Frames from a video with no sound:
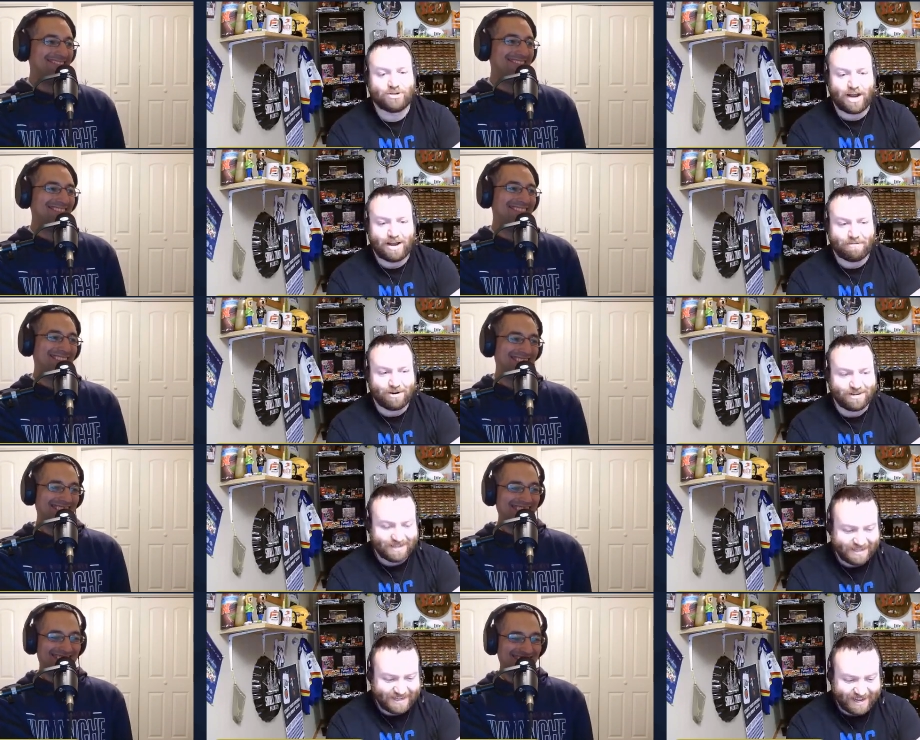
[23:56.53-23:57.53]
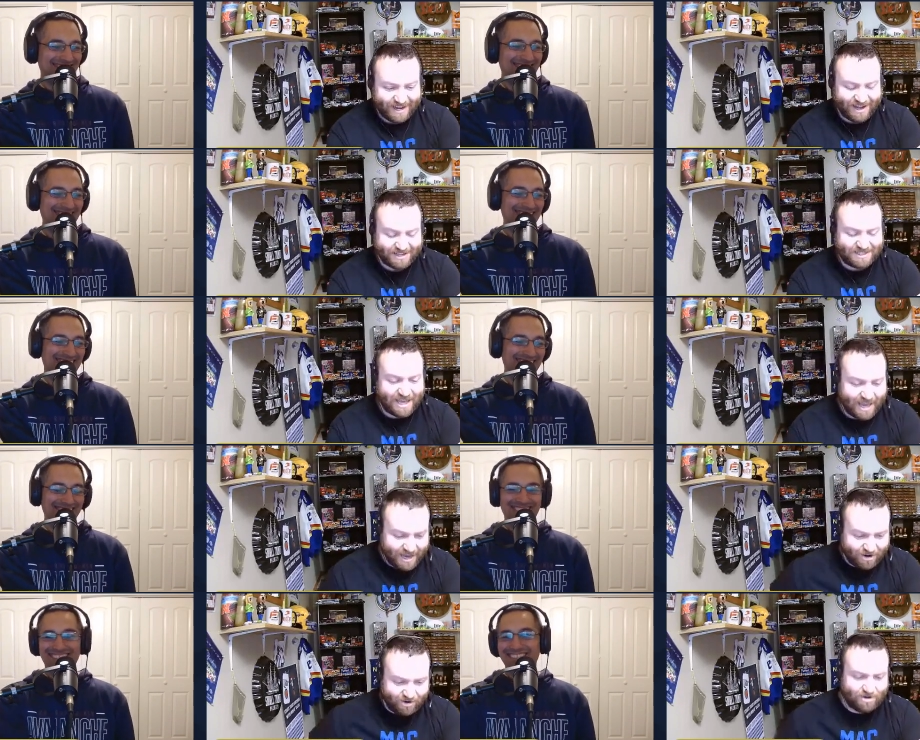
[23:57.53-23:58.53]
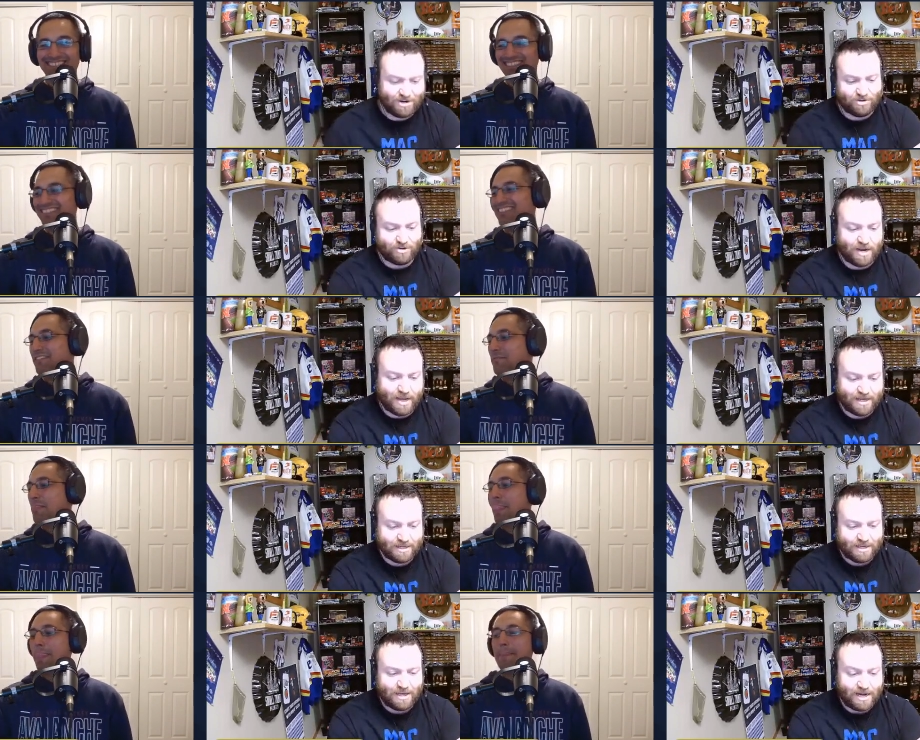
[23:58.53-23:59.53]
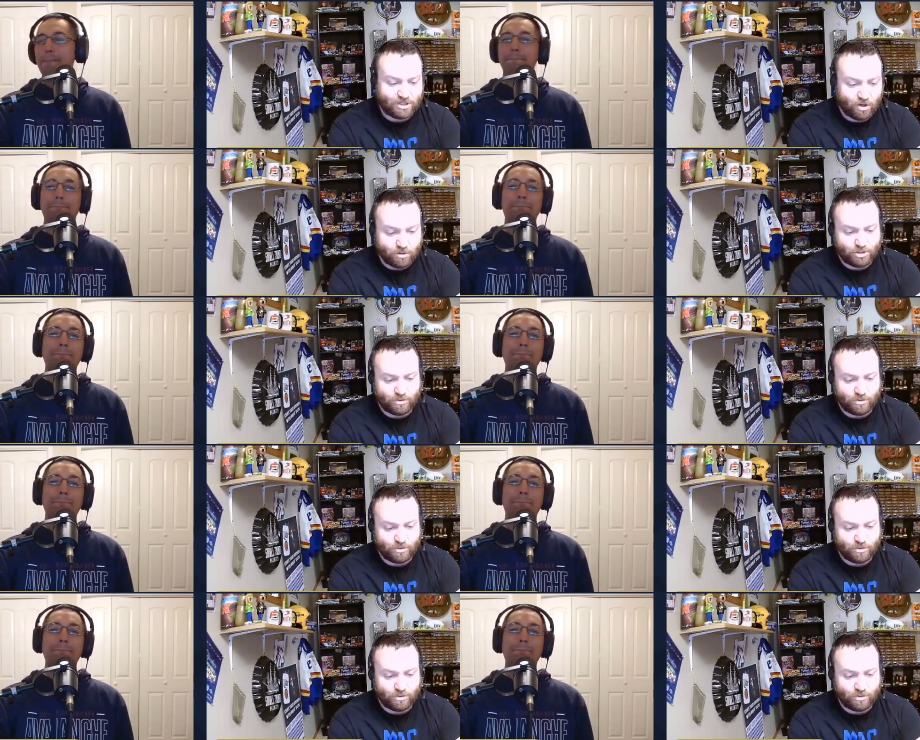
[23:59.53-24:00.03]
Speaker 1: driver, uh, Tanner Gray. I told